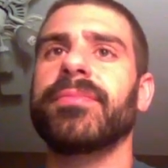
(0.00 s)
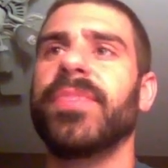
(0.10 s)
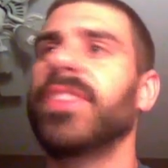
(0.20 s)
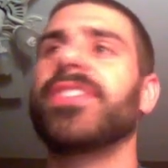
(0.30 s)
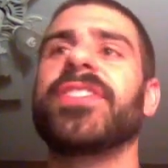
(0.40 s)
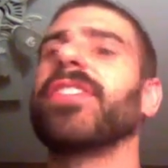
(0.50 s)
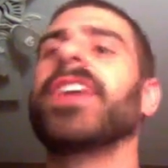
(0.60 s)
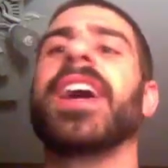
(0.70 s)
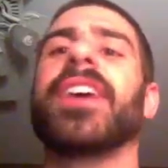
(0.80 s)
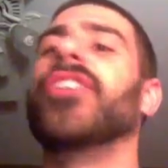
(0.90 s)
This is still
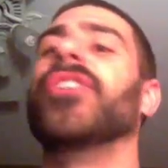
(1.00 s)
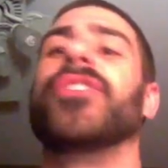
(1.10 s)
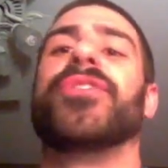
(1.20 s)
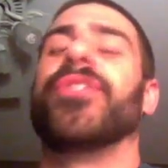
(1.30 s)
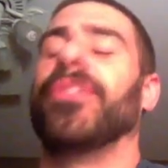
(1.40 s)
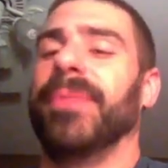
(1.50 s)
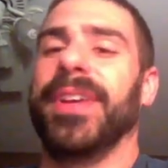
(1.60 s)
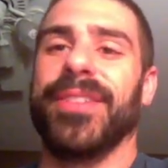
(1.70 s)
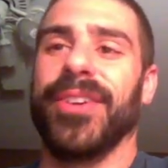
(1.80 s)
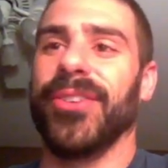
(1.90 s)
not good for
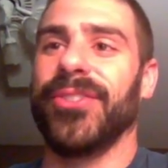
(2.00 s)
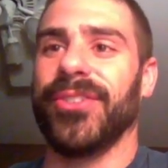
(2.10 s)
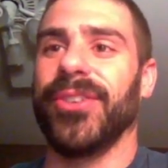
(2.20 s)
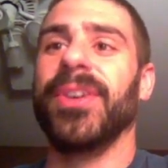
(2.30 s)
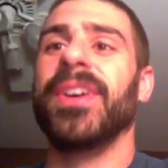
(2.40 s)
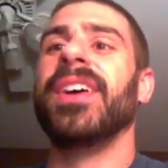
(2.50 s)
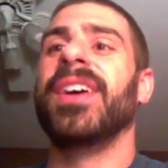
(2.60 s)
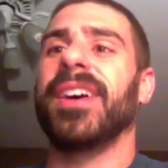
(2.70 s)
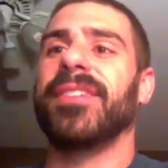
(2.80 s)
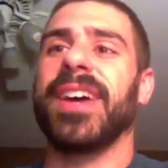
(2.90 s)
me, though. So
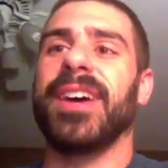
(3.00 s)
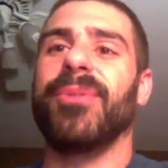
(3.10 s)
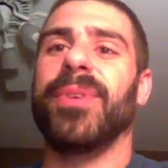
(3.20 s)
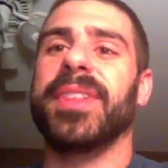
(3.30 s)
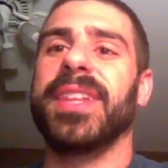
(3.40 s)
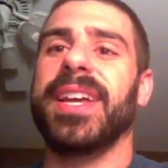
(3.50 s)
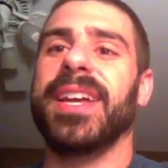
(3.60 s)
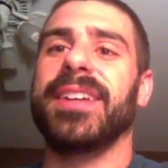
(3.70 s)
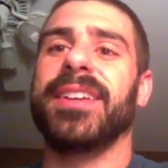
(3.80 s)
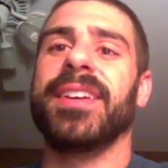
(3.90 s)
I've got 1 land.